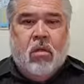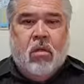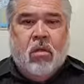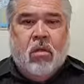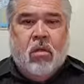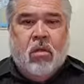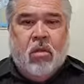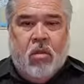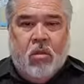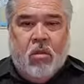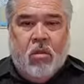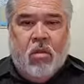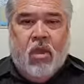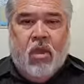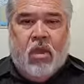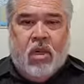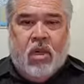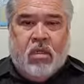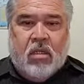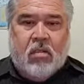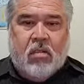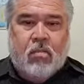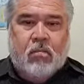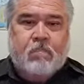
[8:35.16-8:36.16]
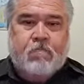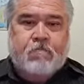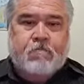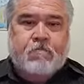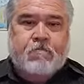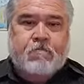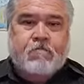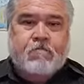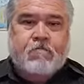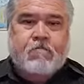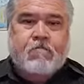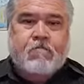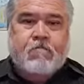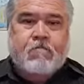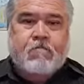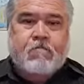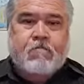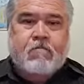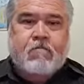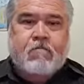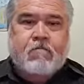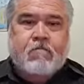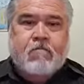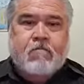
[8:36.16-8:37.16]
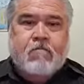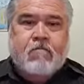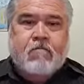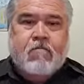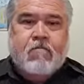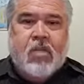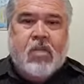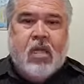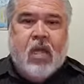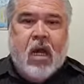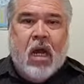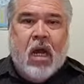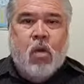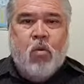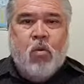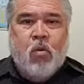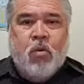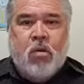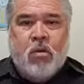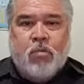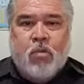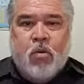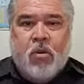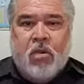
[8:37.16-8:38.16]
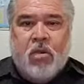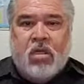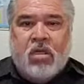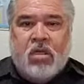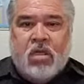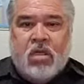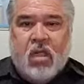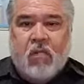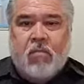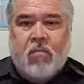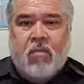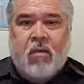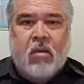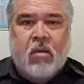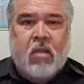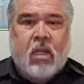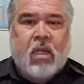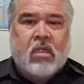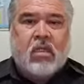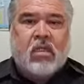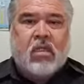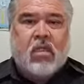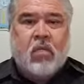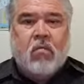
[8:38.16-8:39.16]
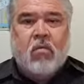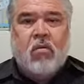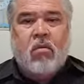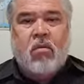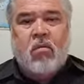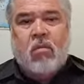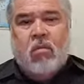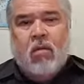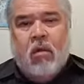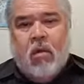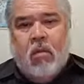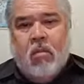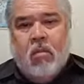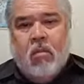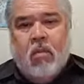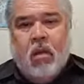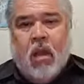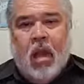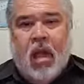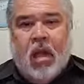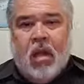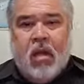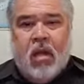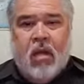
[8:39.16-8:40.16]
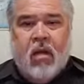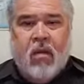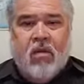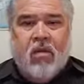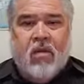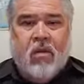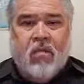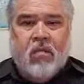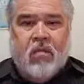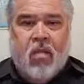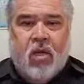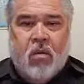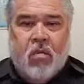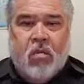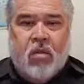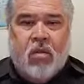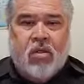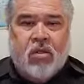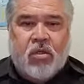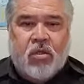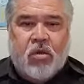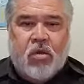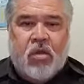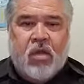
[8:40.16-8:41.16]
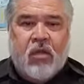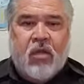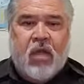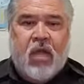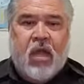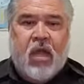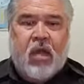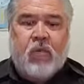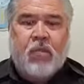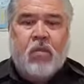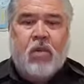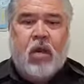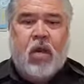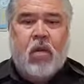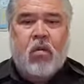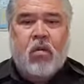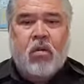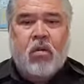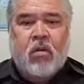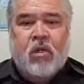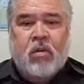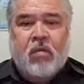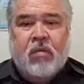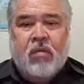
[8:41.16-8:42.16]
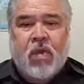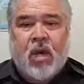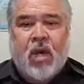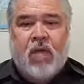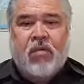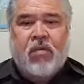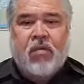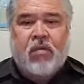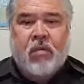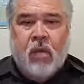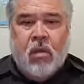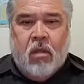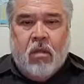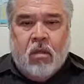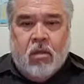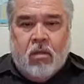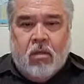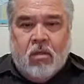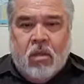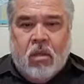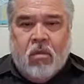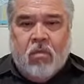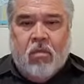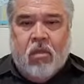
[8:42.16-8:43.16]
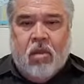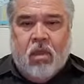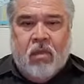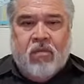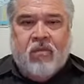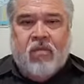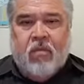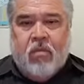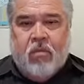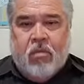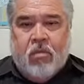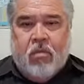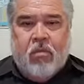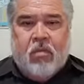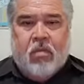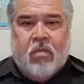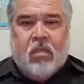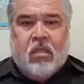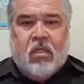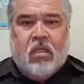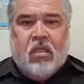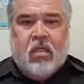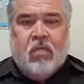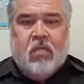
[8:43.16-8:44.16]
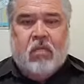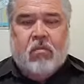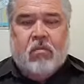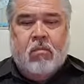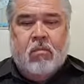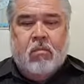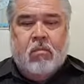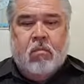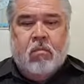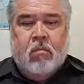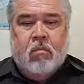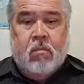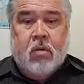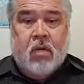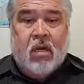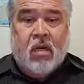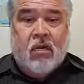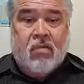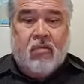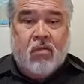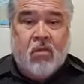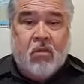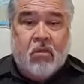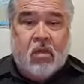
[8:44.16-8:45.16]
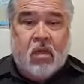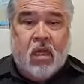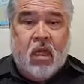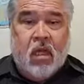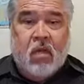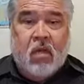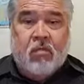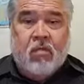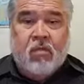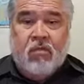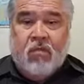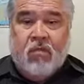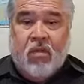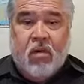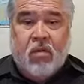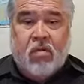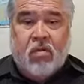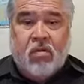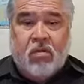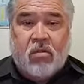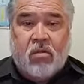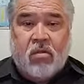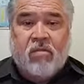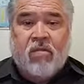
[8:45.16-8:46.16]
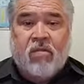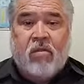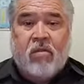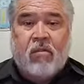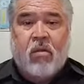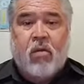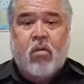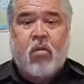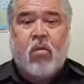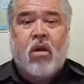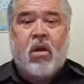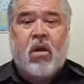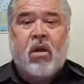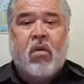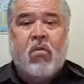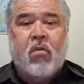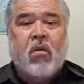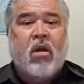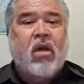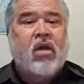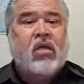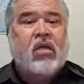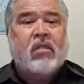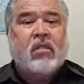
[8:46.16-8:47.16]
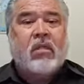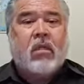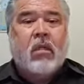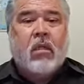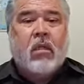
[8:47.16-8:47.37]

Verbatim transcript: their blood ransom. I will put a stumble a stumble block on them. They will surely die, but I will demand their blood from you, he says. But if you tell them and they don't turn from their wicked ways,